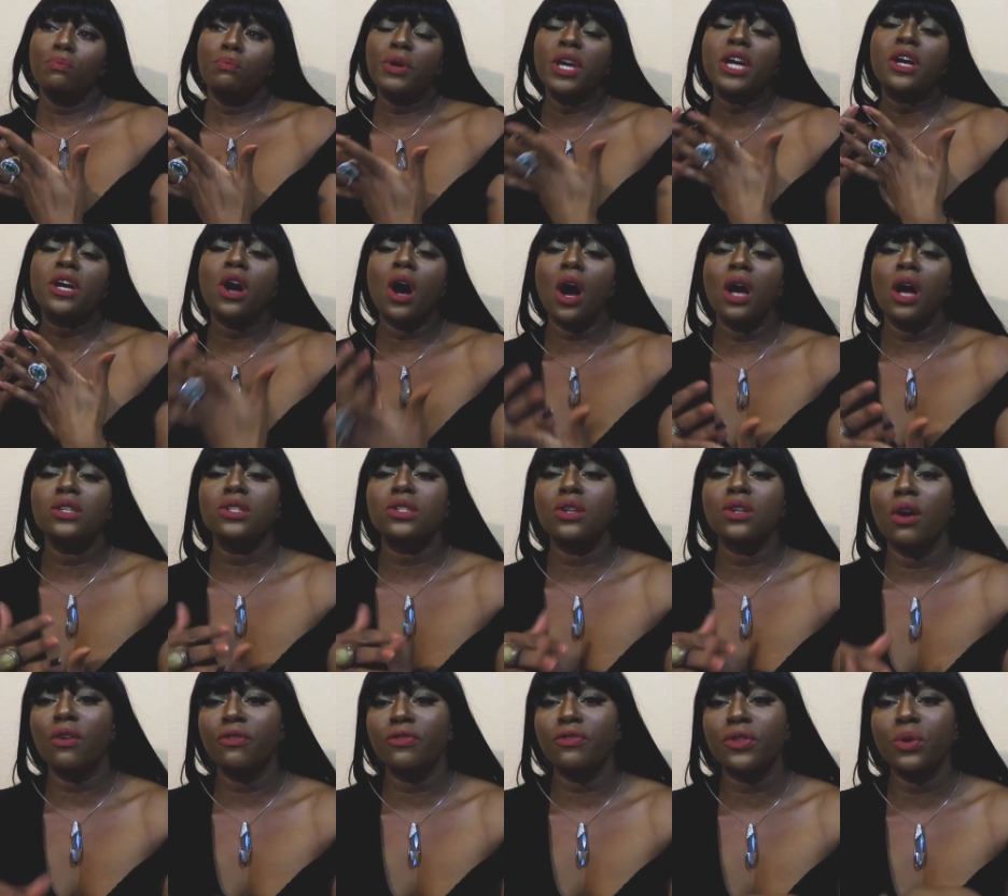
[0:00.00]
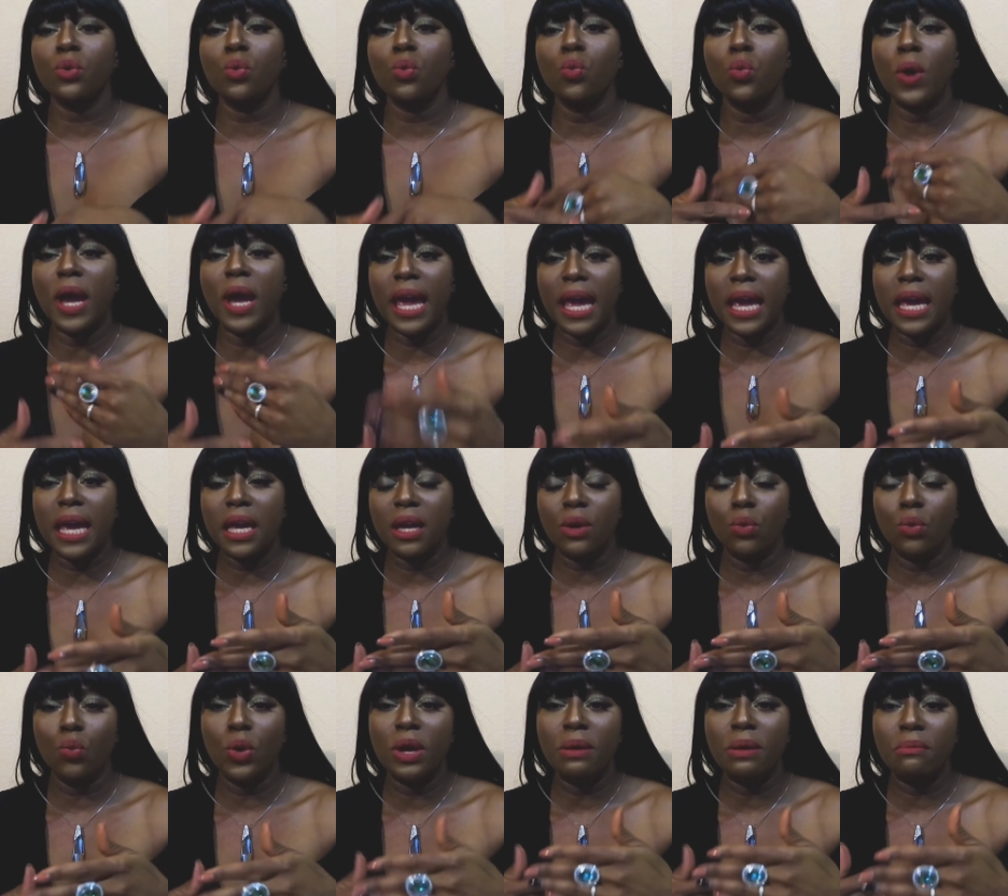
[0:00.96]
Because of the
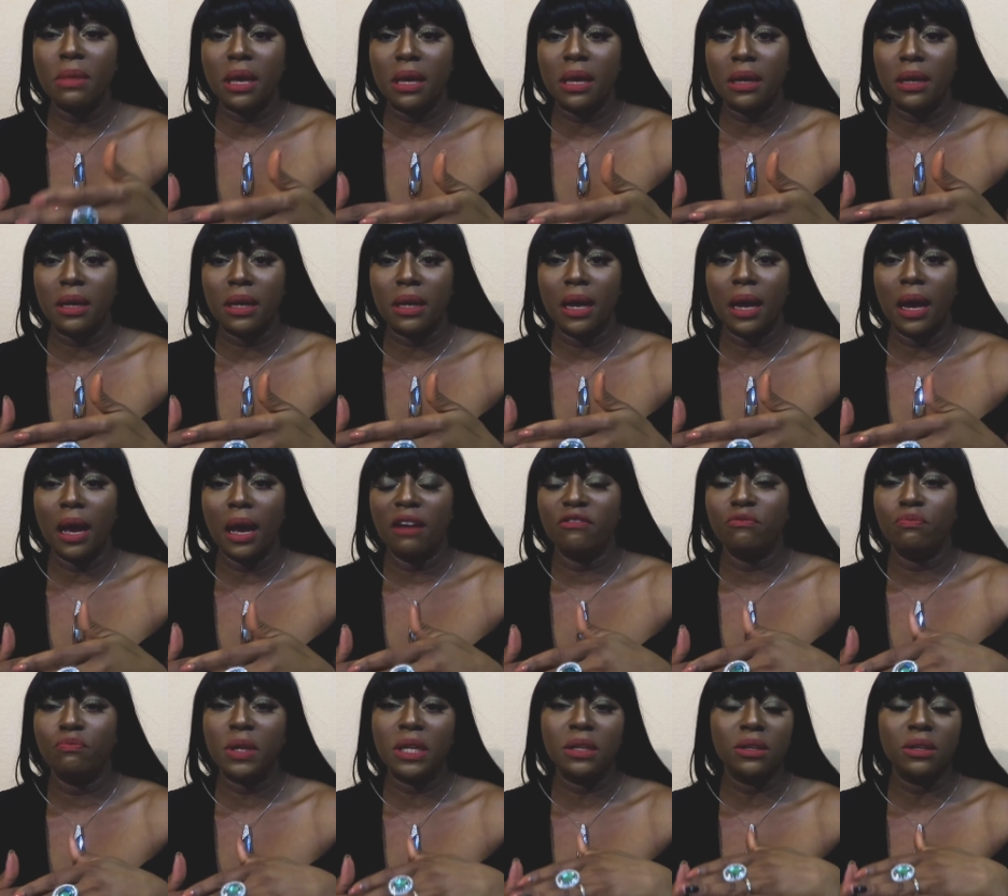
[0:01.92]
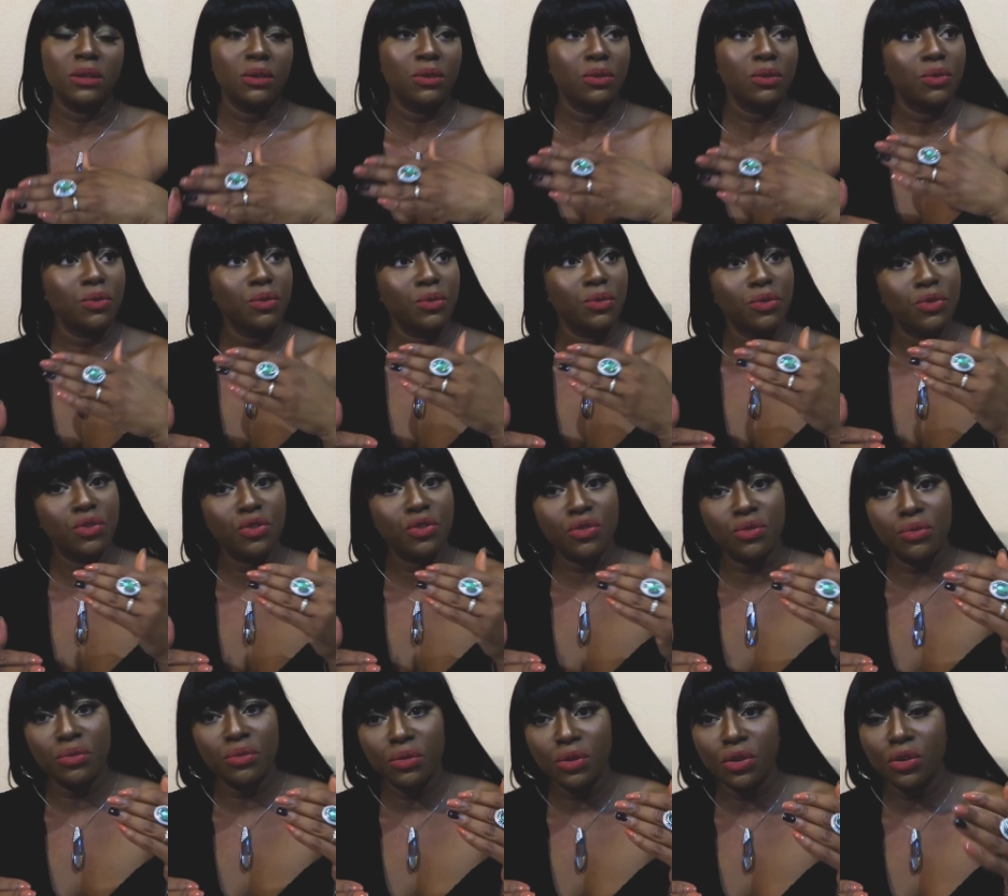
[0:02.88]
way women have been,
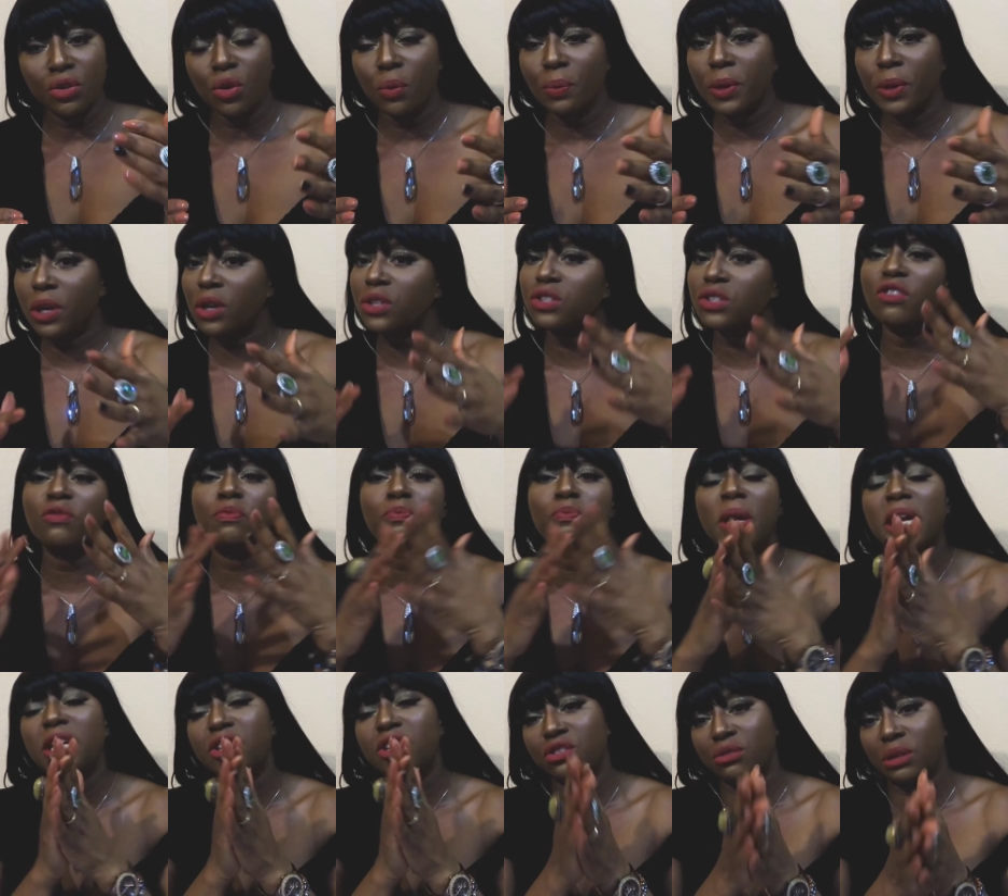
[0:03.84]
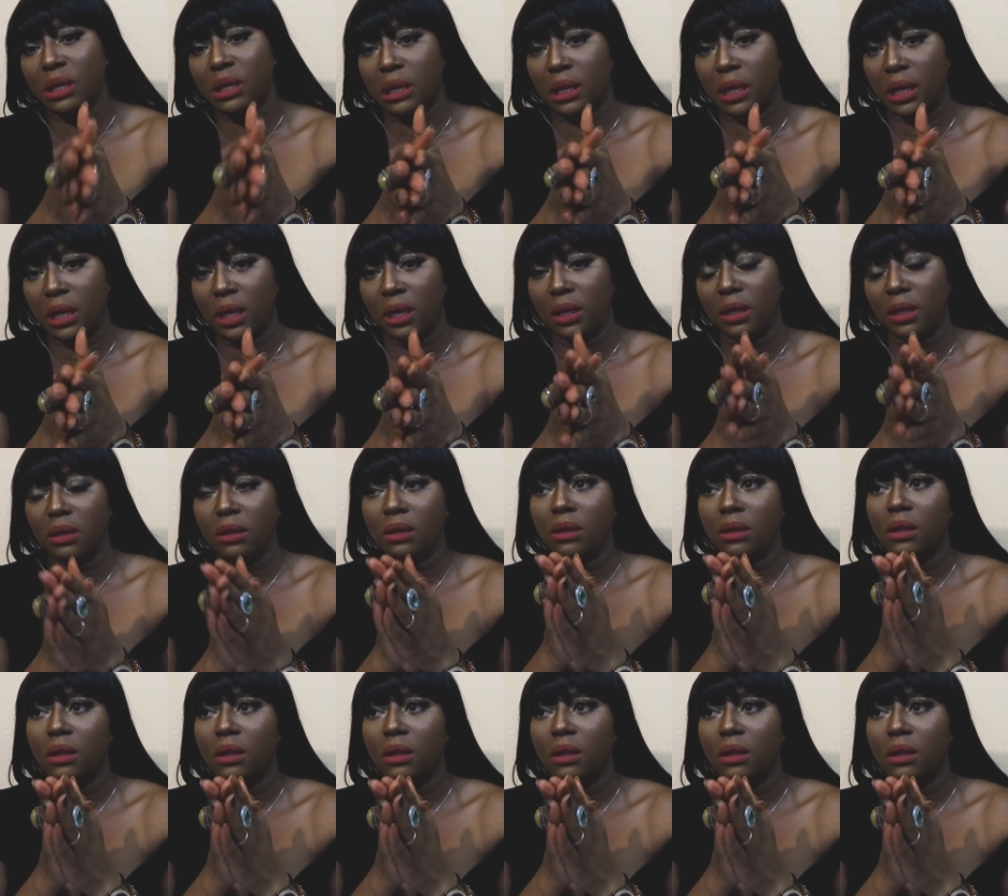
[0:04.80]
you know, because of patriarchy,